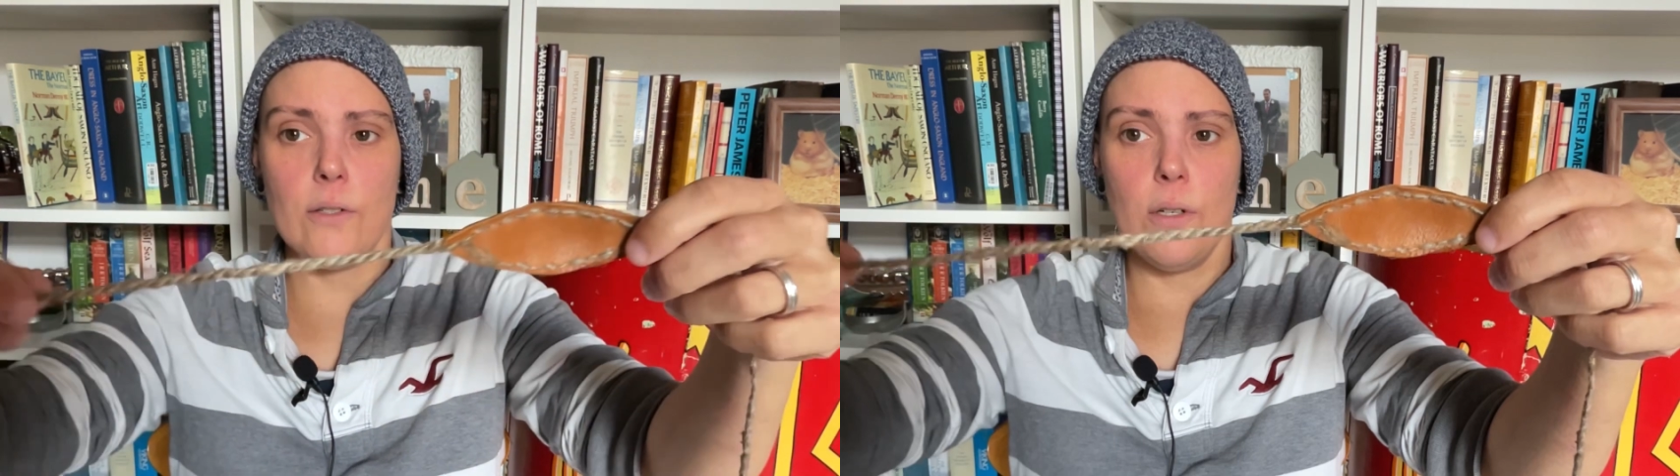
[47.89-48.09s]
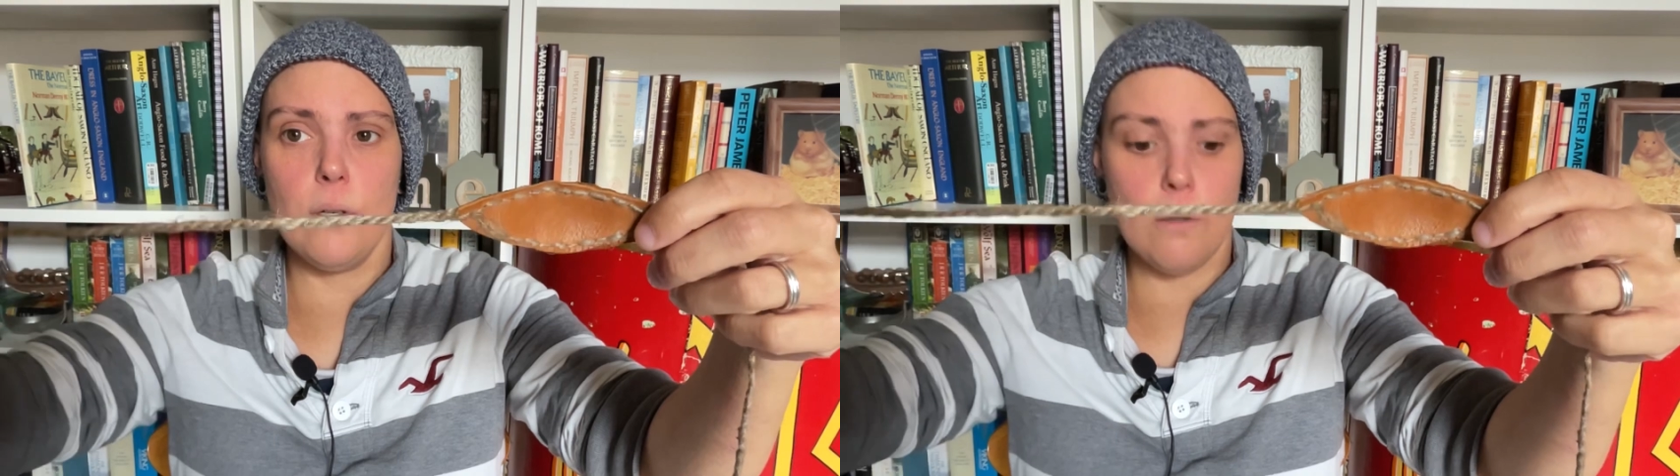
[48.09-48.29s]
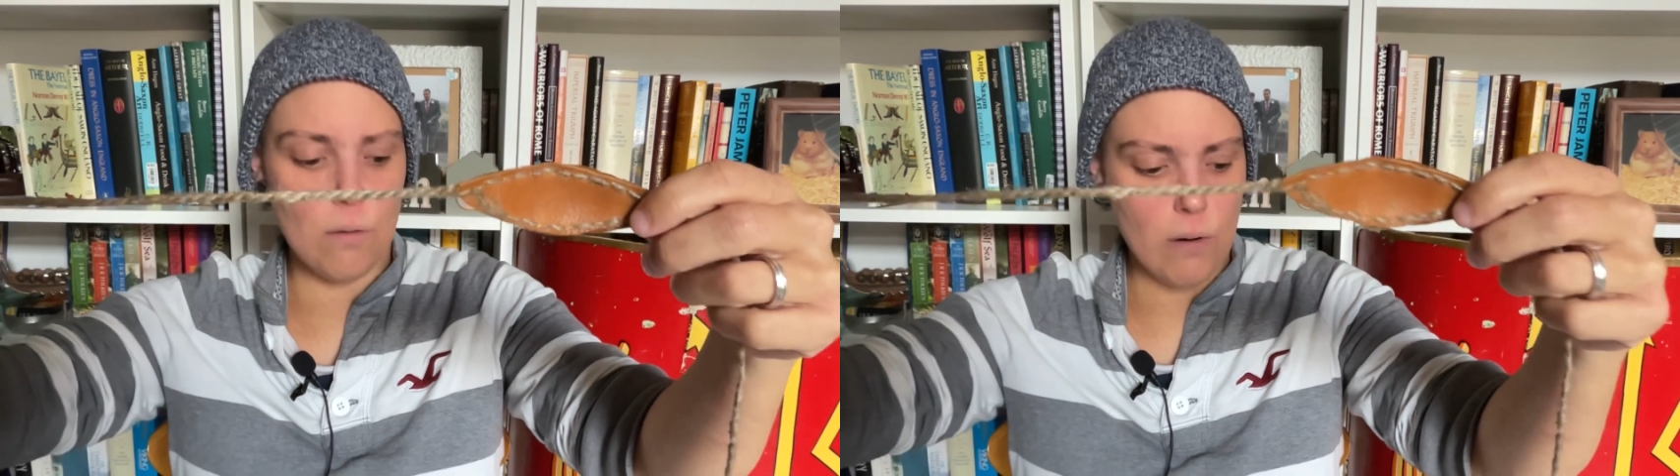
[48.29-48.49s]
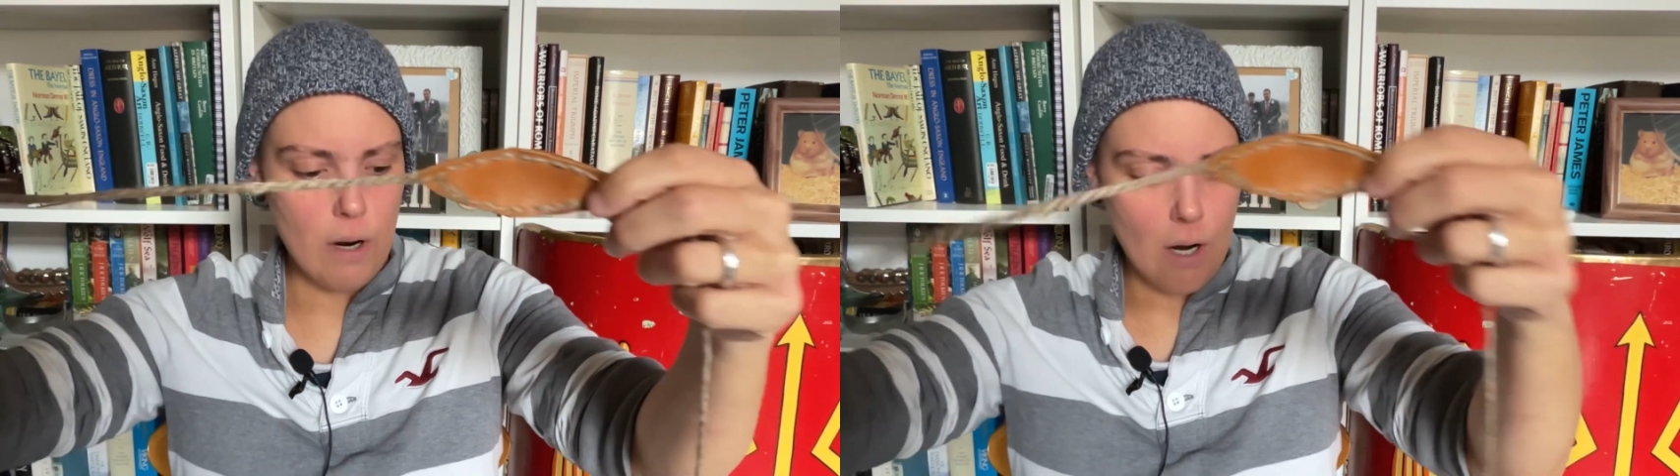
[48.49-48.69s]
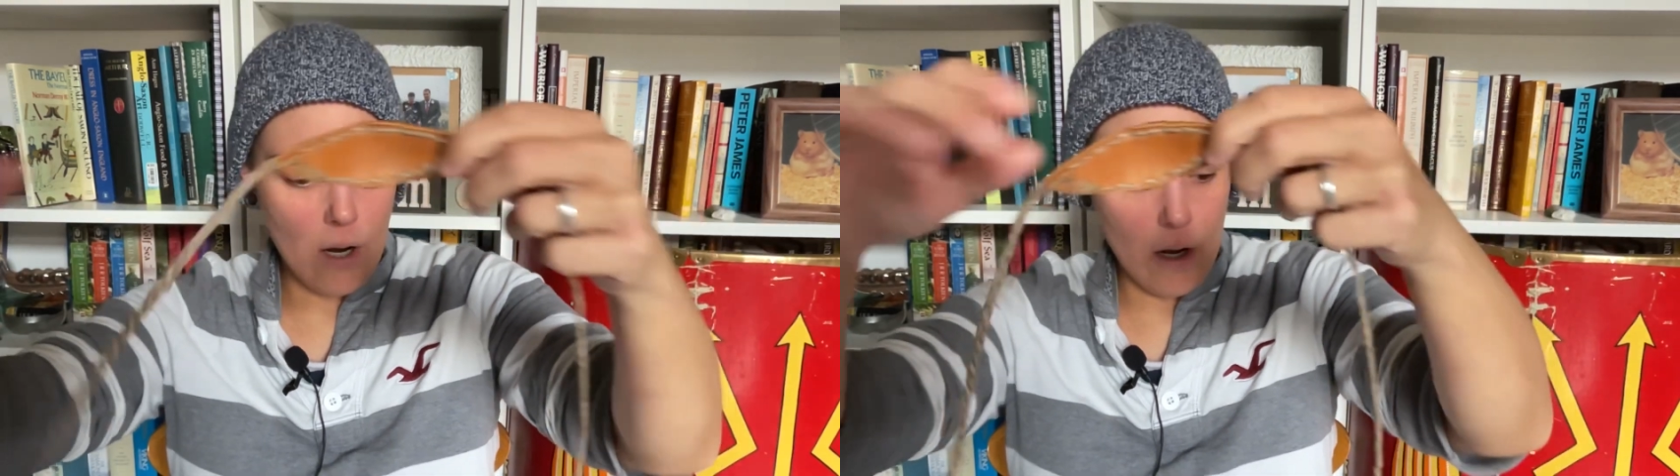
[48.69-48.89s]
two
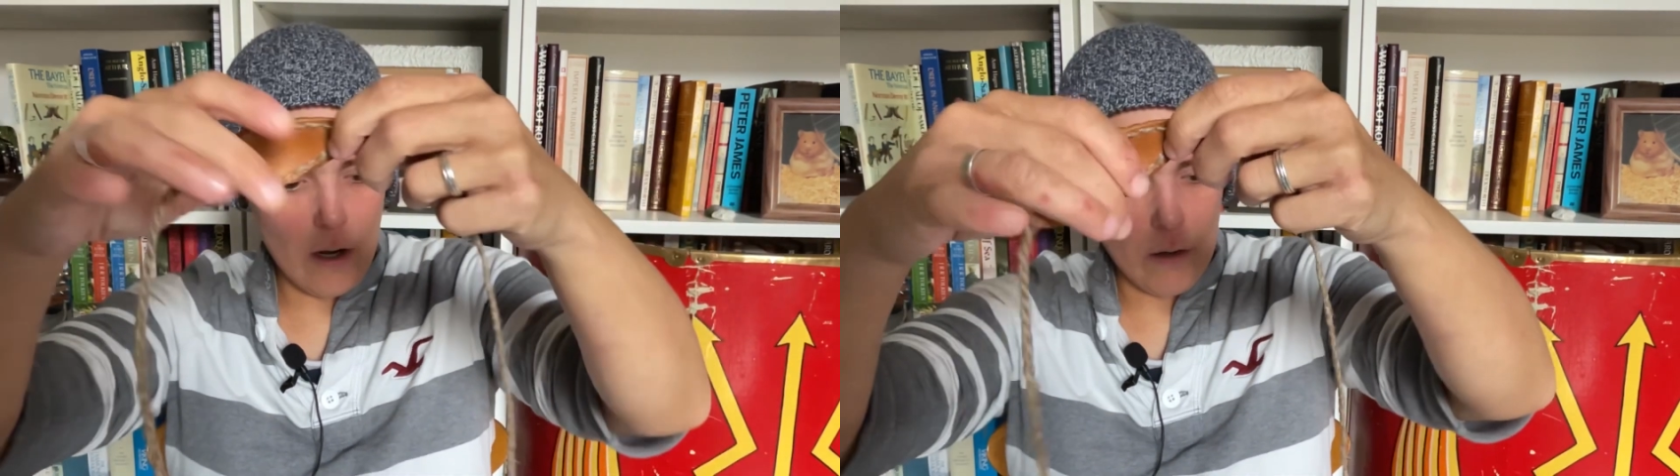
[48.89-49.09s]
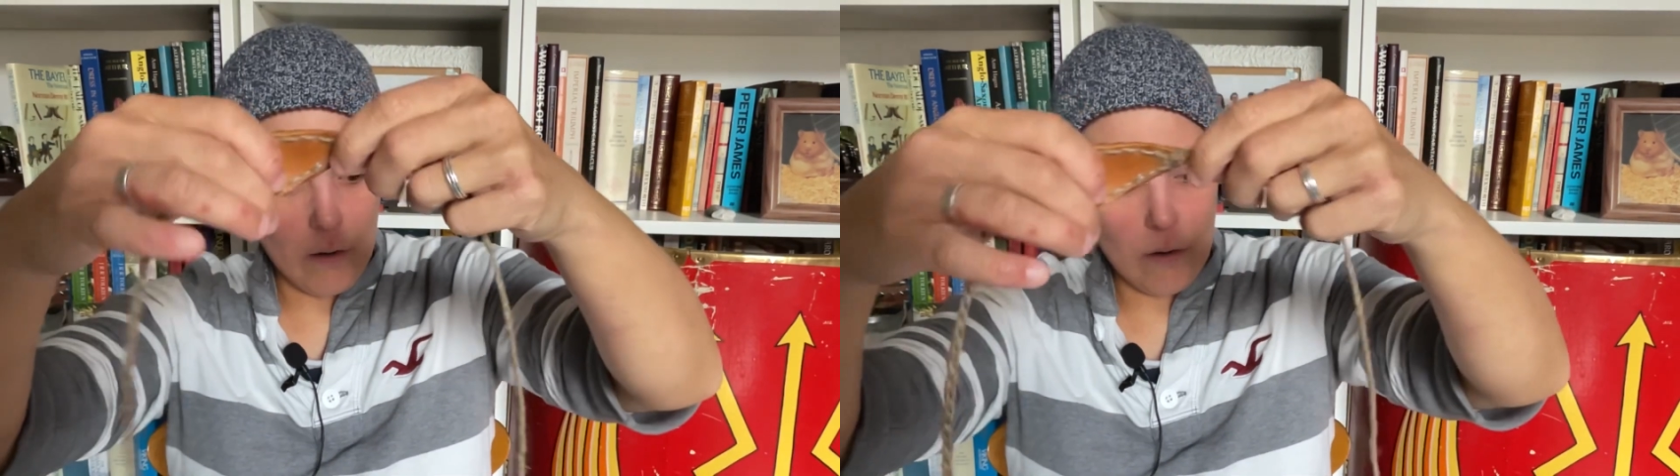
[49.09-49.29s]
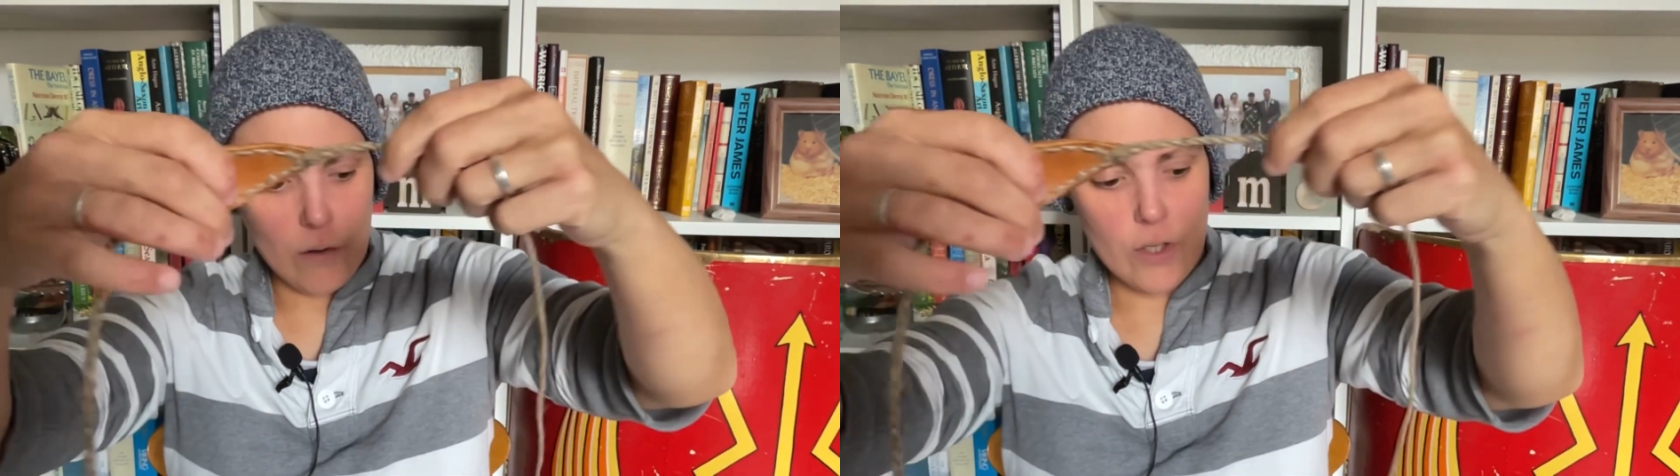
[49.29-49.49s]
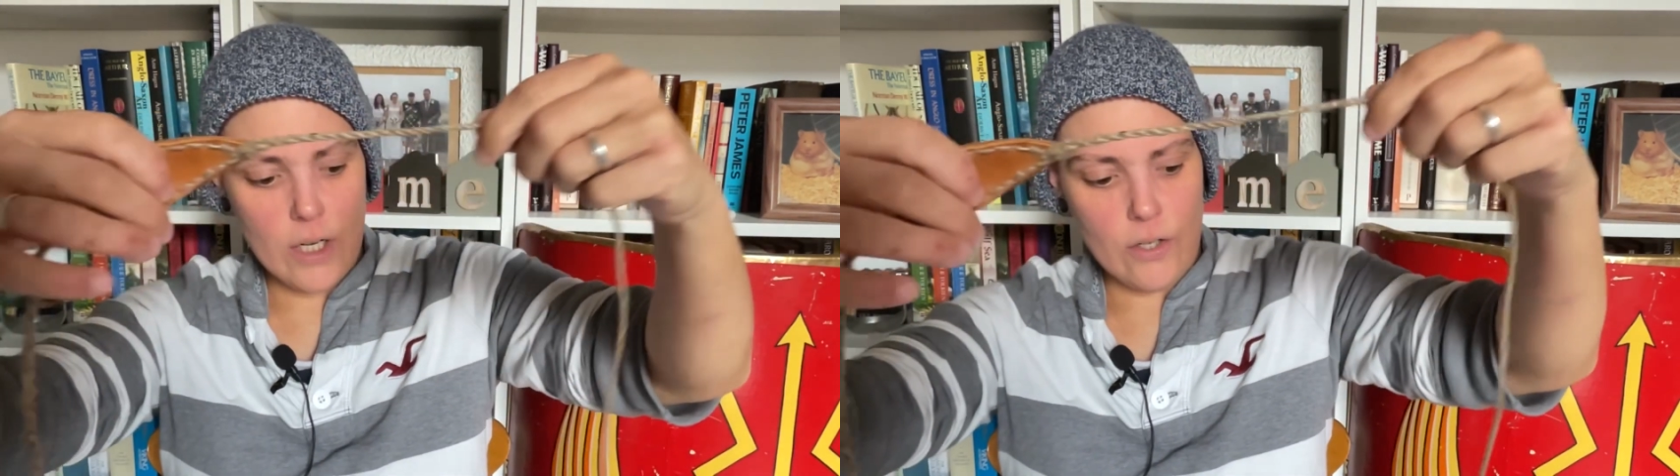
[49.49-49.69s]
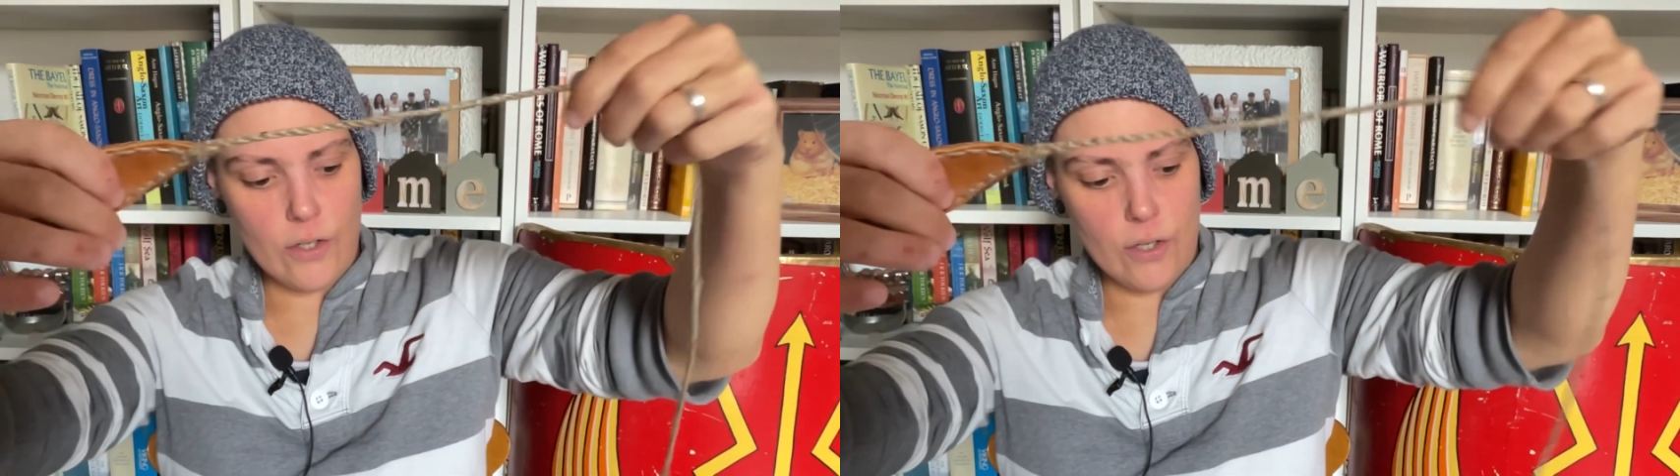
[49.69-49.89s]

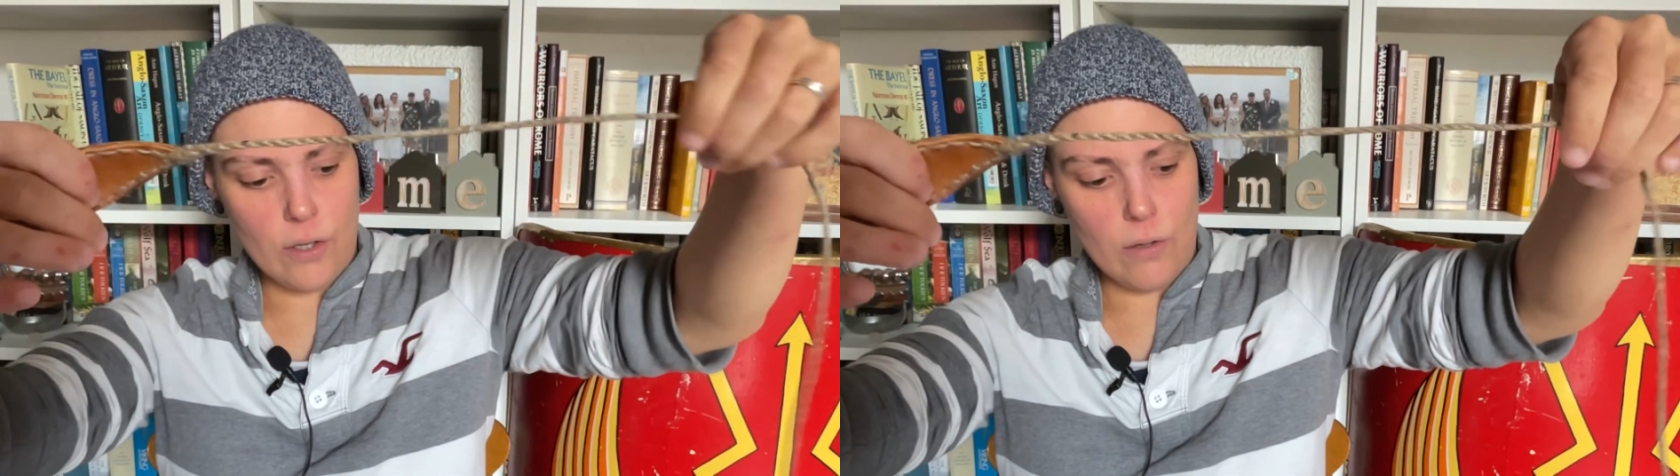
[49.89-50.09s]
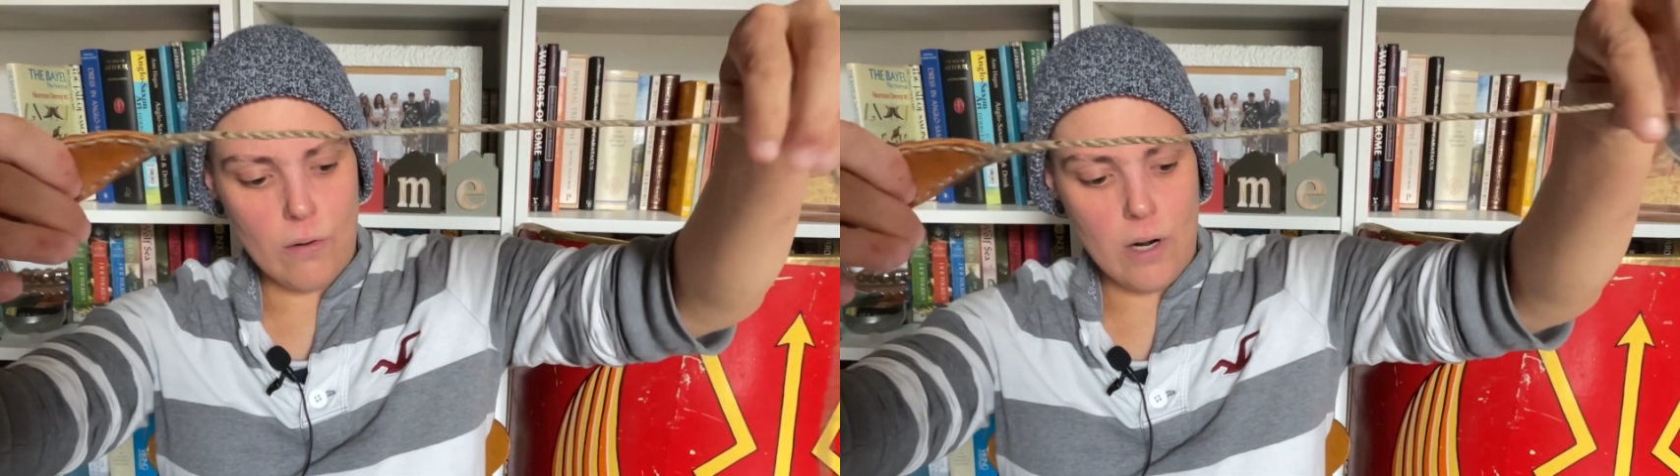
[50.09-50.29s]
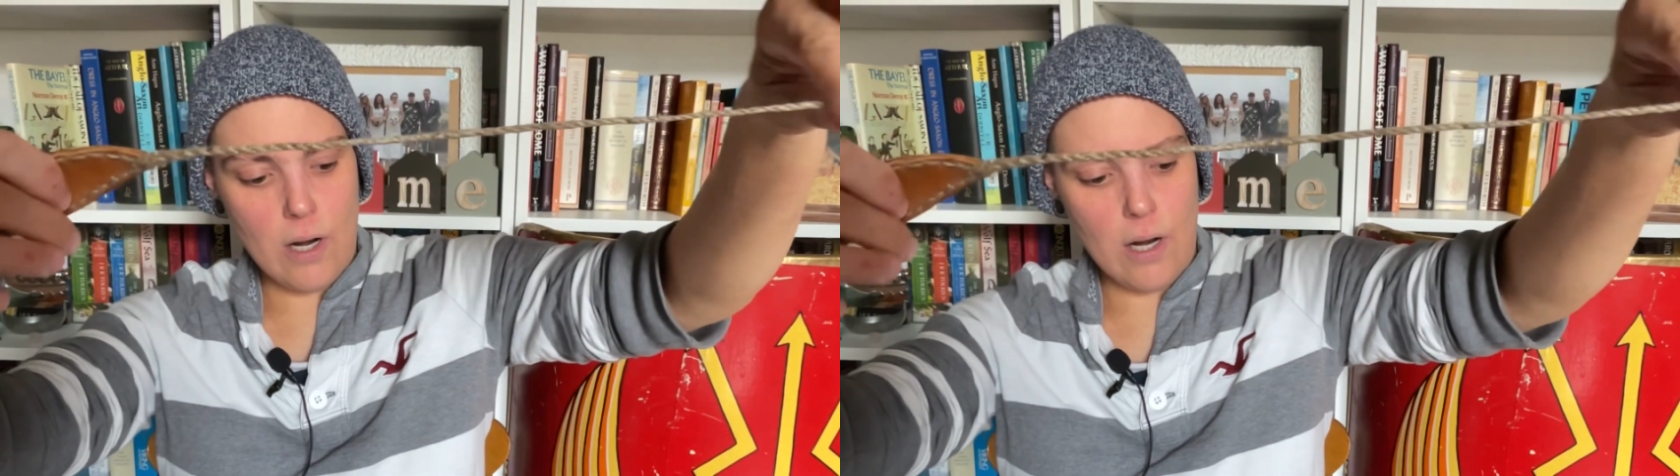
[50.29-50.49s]
cordage to